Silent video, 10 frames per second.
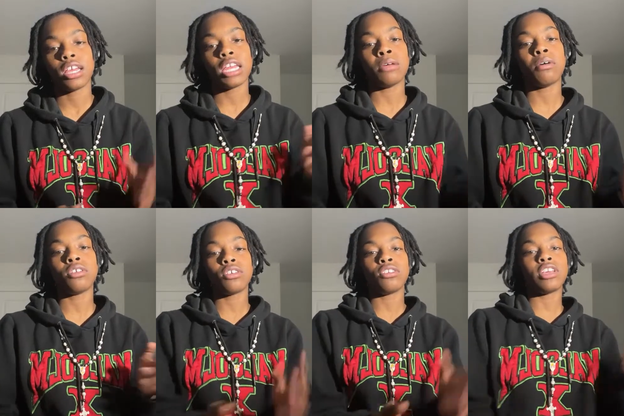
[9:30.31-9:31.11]
And I'm
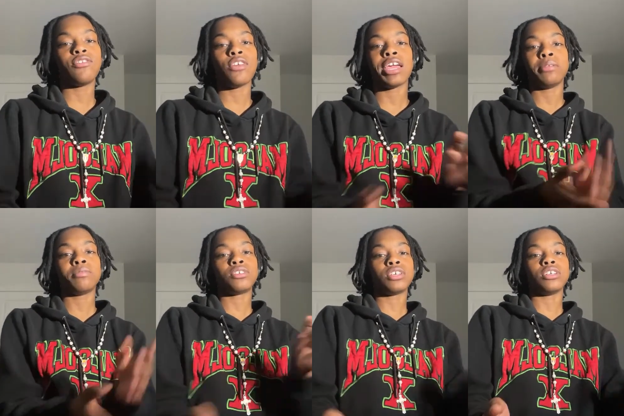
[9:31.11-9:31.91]
only gonna give you
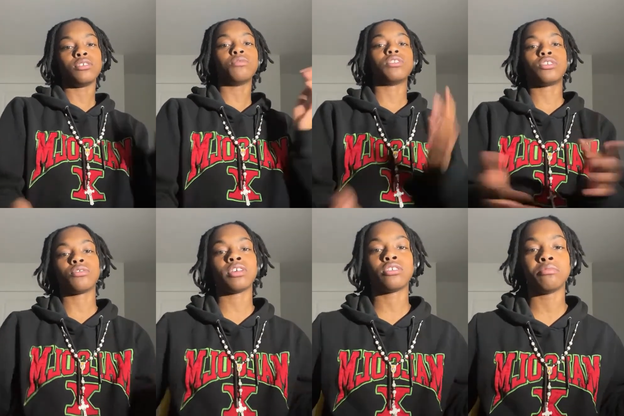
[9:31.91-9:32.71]
80% once or
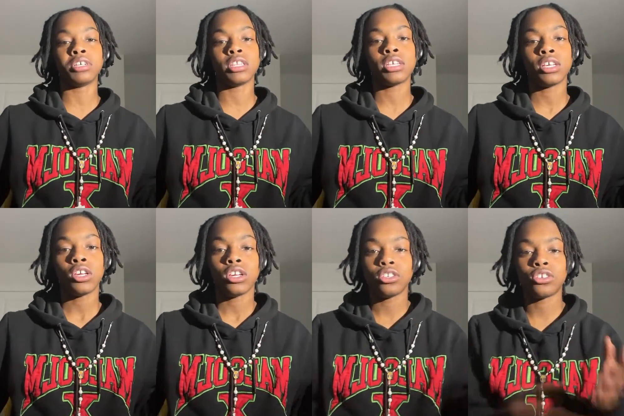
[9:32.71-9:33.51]
twice a month
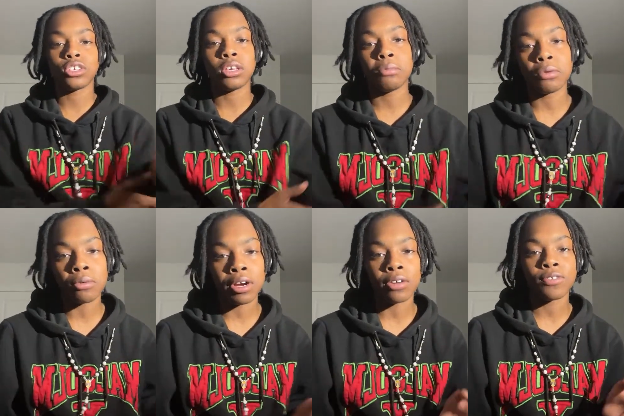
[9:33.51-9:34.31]
just to keep you
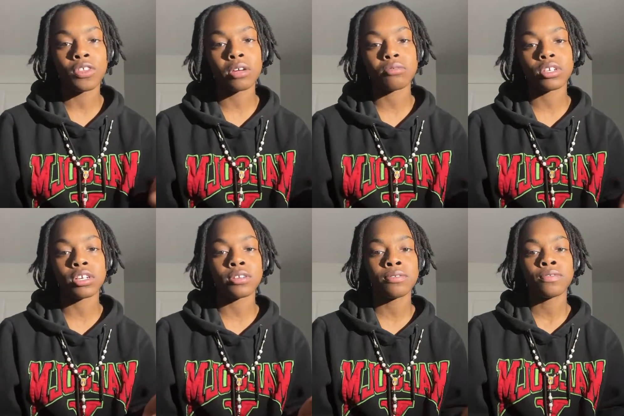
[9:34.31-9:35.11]
around. You know what I'm
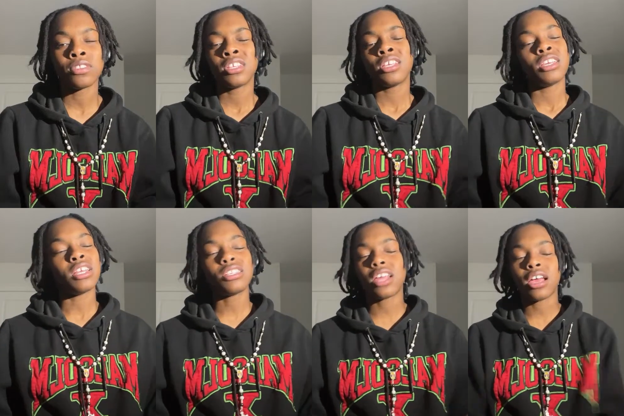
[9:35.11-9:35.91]
saying?
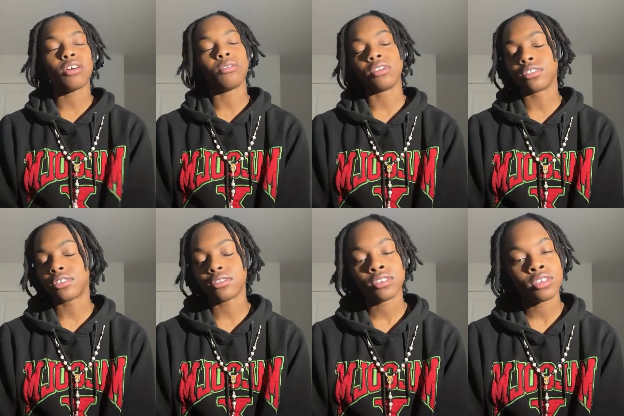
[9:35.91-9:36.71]
That's not how it
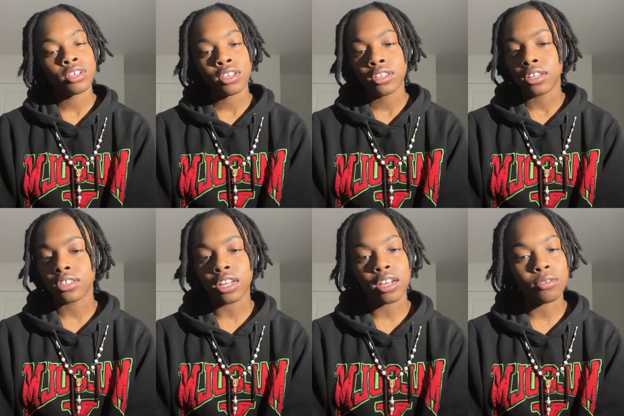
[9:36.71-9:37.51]
works. That's
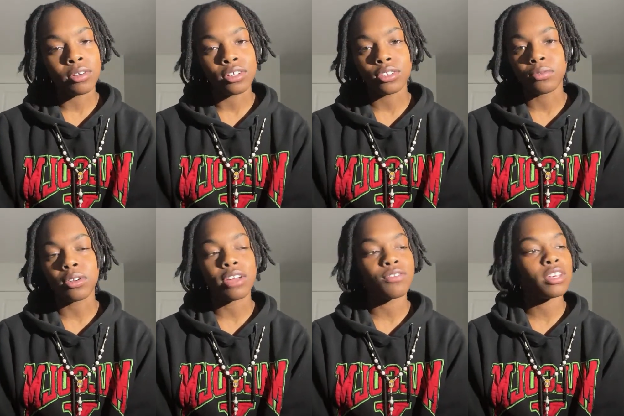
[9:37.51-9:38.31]
not how it works. We
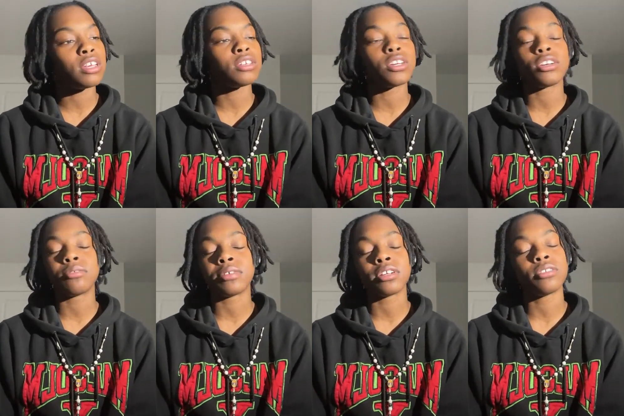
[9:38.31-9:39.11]
don't have kids out here,
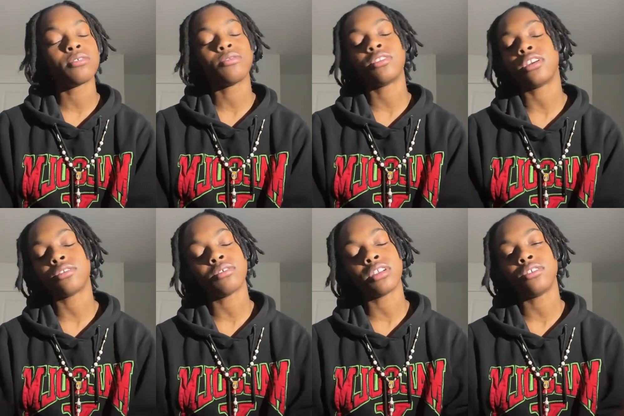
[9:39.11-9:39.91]
man. We're
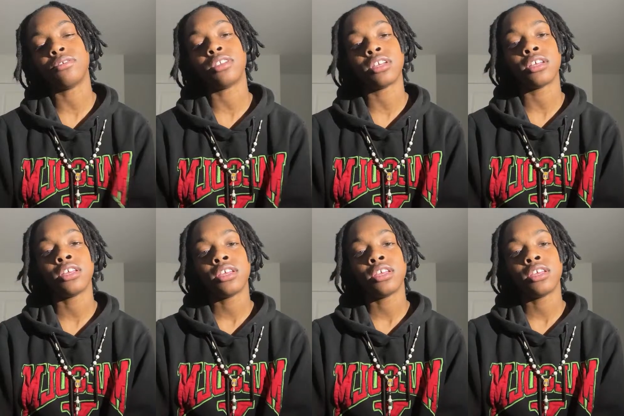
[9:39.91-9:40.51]
not doing that.